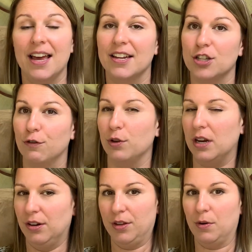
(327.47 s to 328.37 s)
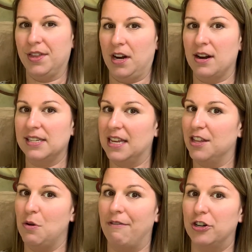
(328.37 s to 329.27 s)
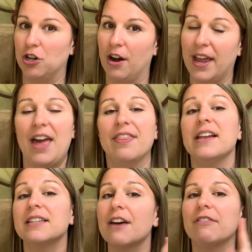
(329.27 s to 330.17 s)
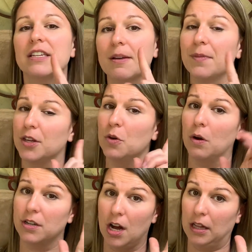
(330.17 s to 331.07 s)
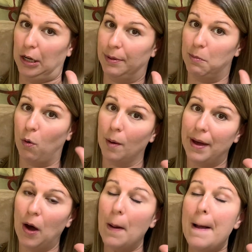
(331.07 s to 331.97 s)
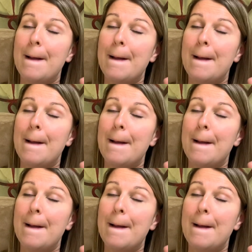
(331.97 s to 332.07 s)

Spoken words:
And so if you hear the orthodontist say that you have a jaw cant, that's definitely something you want to talk a little bit more about,